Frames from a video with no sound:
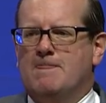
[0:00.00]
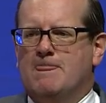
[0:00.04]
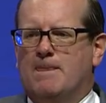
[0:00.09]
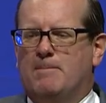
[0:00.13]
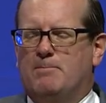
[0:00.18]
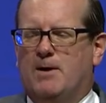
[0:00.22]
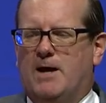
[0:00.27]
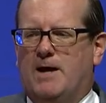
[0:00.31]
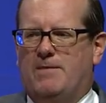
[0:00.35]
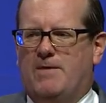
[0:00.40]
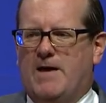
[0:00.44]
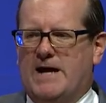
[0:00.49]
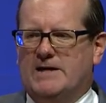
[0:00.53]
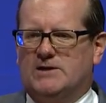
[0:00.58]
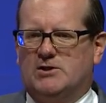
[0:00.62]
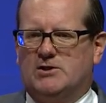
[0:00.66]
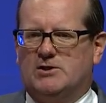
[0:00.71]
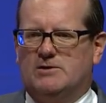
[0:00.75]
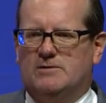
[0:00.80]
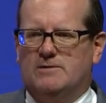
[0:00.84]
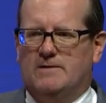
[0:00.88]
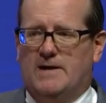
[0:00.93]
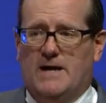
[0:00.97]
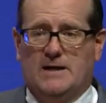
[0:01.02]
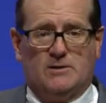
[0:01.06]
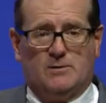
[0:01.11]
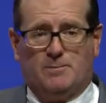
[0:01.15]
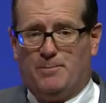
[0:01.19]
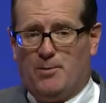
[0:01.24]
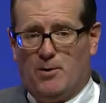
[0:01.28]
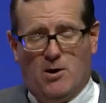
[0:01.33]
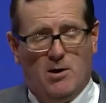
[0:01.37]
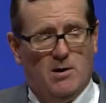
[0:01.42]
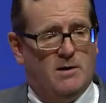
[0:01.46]
But that's, that's
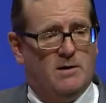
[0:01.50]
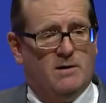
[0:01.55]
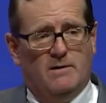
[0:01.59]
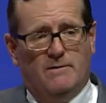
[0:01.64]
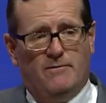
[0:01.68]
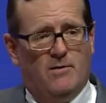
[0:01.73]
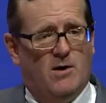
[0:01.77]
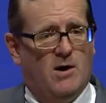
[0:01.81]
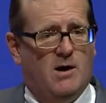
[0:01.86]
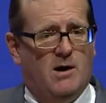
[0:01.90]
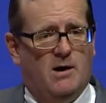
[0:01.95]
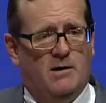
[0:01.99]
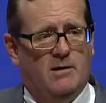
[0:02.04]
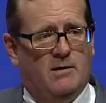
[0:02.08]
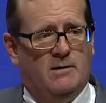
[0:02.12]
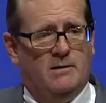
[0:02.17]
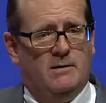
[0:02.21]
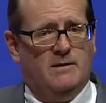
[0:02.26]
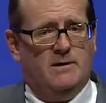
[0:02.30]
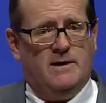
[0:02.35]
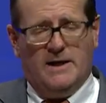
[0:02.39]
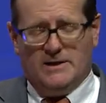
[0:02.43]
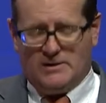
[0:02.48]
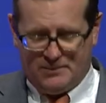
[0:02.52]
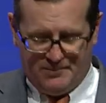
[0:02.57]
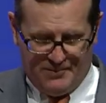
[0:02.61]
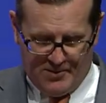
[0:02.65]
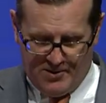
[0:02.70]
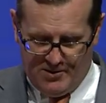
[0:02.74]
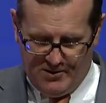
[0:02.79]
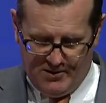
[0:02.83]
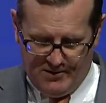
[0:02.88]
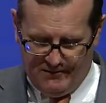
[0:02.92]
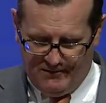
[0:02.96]
part of, our, that's
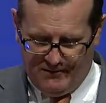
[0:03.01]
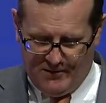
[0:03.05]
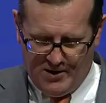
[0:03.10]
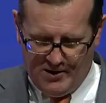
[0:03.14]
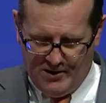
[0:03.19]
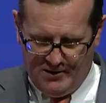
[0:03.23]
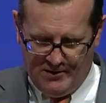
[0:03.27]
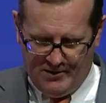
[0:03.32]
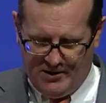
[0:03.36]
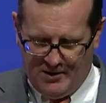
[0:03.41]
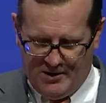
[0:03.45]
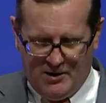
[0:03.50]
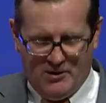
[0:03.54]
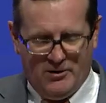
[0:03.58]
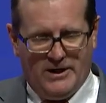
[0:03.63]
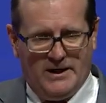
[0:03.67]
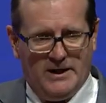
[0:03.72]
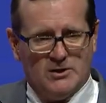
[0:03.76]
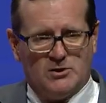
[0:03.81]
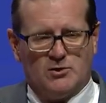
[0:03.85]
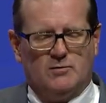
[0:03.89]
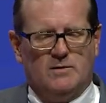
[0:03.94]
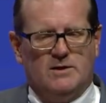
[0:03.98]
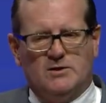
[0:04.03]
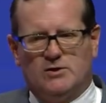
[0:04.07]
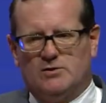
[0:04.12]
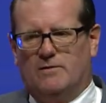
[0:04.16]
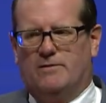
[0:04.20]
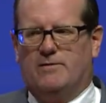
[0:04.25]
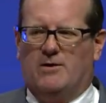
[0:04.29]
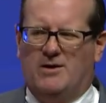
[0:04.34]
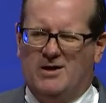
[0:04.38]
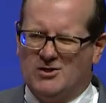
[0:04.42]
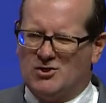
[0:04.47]
part of our, our history. And
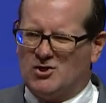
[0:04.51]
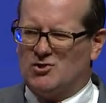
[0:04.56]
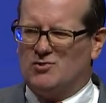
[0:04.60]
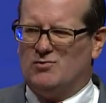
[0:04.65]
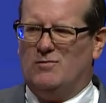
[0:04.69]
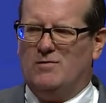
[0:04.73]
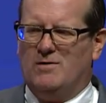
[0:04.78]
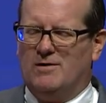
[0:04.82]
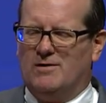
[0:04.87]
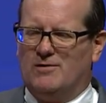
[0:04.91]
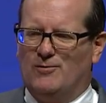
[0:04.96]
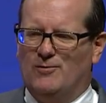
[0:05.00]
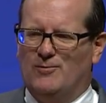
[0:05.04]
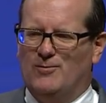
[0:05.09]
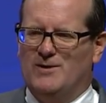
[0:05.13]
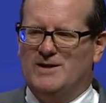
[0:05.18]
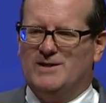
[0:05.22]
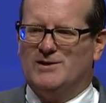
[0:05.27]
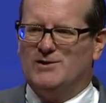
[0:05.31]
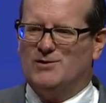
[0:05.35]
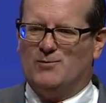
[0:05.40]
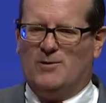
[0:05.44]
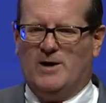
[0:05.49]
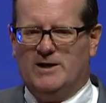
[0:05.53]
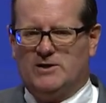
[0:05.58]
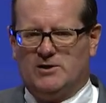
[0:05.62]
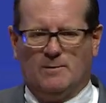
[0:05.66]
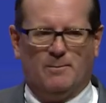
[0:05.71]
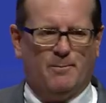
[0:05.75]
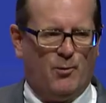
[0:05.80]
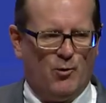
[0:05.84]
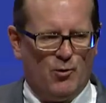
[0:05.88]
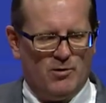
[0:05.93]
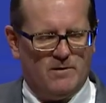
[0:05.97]
so there are historical reasons why it's
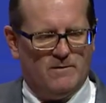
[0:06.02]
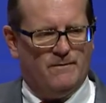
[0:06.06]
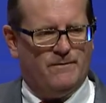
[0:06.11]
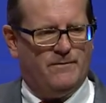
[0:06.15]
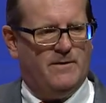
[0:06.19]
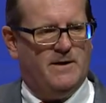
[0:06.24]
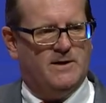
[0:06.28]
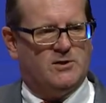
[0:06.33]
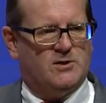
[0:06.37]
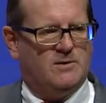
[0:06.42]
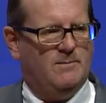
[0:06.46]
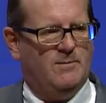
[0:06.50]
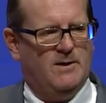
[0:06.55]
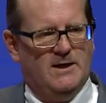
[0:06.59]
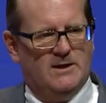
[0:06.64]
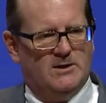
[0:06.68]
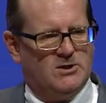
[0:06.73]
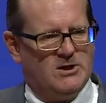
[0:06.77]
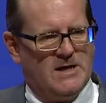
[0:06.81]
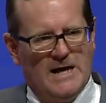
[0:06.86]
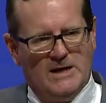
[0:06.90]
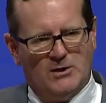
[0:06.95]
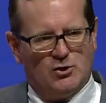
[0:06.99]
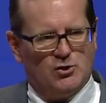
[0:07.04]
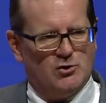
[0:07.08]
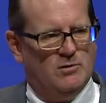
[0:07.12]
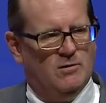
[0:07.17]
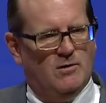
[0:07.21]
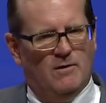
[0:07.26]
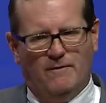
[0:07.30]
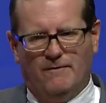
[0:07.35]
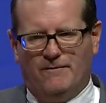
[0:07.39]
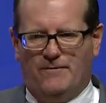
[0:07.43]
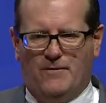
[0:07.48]
important for us to be
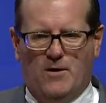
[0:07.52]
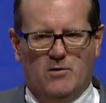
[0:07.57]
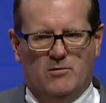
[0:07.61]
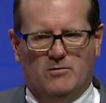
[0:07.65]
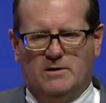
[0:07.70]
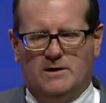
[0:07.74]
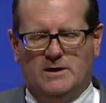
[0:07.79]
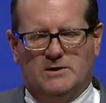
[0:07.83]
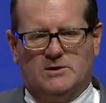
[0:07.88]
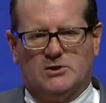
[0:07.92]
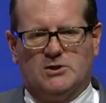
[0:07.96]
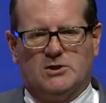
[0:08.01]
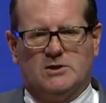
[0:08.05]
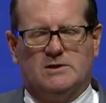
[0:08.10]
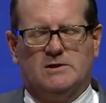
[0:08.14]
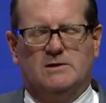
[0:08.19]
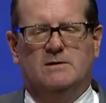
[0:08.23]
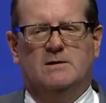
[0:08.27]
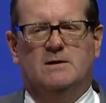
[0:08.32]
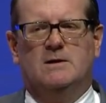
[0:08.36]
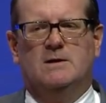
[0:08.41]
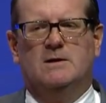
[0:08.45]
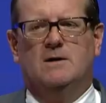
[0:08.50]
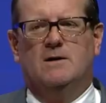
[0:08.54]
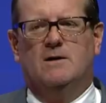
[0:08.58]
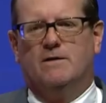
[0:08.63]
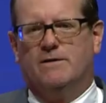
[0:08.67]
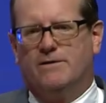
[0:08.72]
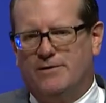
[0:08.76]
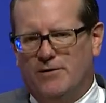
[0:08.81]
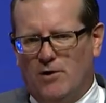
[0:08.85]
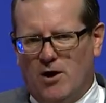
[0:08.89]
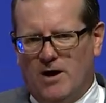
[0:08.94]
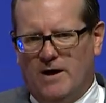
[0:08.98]
intentional, focused,
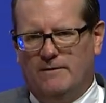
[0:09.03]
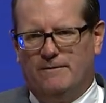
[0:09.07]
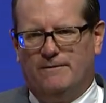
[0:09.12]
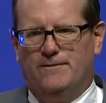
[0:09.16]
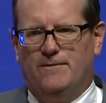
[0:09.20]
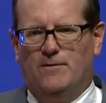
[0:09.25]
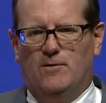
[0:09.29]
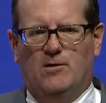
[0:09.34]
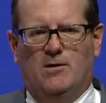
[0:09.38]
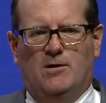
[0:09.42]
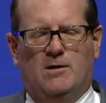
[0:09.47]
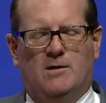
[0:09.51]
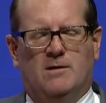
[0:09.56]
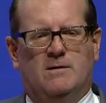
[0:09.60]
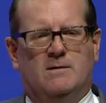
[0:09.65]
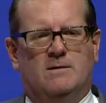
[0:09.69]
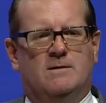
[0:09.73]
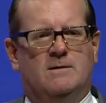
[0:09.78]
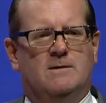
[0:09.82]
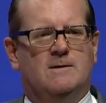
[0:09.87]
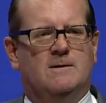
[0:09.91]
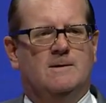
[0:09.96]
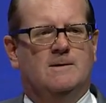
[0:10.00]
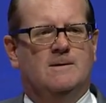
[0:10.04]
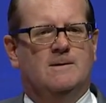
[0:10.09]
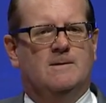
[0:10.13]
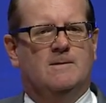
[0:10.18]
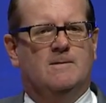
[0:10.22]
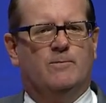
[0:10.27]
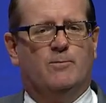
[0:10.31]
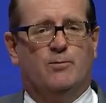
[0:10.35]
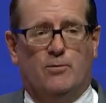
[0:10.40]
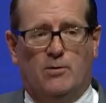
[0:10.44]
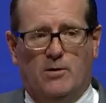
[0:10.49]
thoughtful,
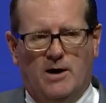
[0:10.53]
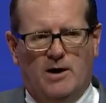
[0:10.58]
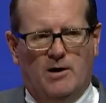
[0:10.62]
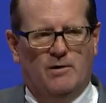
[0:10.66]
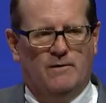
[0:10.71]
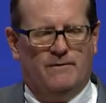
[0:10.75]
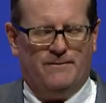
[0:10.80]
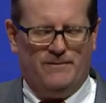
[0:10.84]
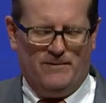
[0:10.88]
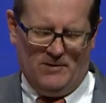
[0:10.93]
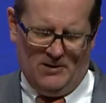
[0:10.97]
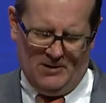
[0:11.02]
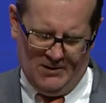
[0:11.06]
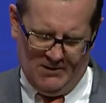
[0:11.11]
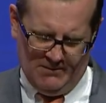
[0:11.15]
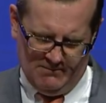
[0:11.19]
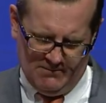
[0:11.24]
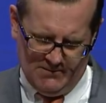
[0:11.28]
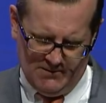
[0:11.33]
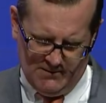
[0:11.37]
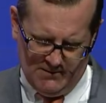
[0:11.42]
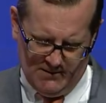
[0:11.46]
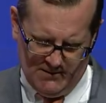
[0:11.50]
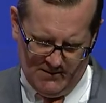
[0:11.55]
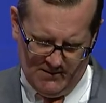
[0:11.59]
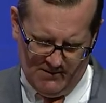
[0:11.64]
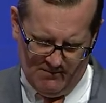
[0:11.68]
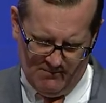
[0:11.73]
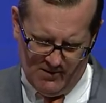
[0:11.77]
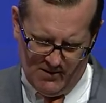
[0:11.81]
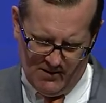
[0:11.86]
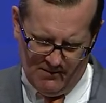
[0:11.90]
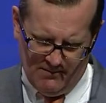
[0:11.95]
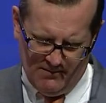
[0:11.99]
prayerful
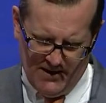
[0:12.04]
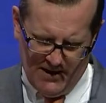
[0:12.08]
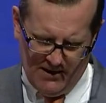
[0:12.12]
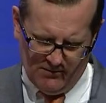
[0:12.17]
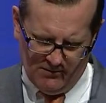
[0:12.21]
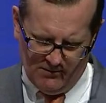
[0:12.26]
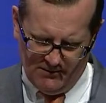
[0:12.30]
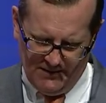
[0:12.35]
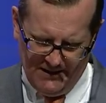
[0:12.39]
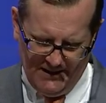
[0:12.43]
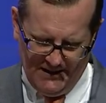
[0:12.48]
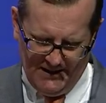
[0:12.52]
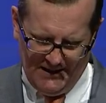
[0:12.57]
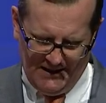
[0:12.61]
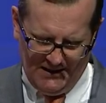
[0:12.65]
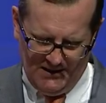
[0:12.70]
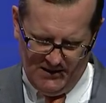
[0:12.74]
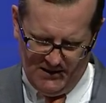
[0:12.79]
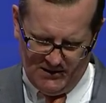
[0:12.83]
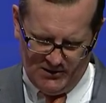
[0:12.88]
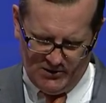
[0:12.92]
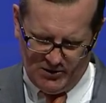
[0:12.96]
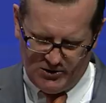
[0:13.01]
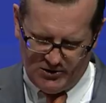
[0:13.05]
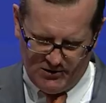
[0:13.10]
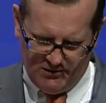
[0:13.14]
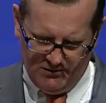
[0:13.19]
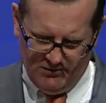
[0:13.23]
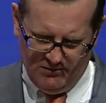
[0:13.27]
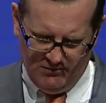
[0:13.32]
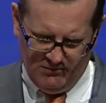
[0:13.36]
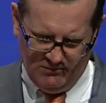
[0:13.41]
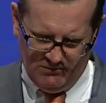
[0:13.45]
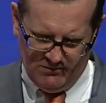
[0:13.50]
um, about leaning
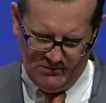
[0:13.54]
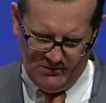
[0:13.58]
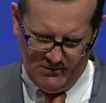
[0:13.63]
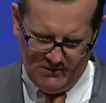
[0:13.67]
into